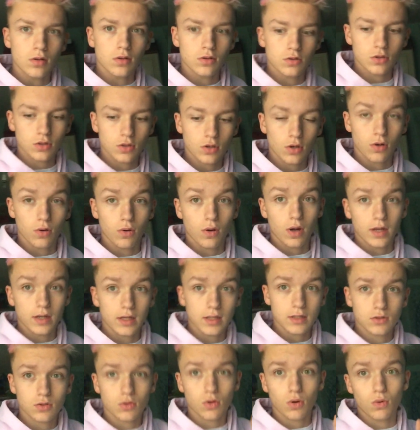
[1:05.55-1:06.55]
So I
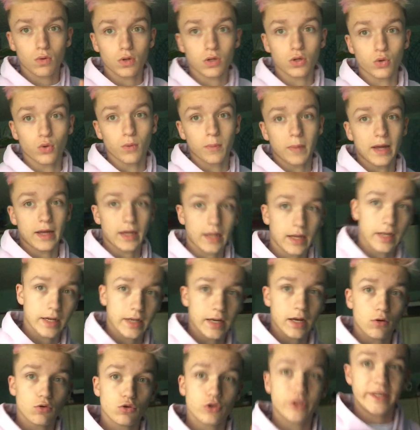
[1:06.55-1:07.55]
need to go and do my hair
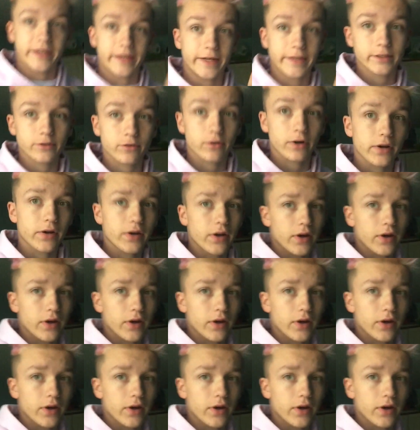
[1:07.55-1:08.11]
downstairs right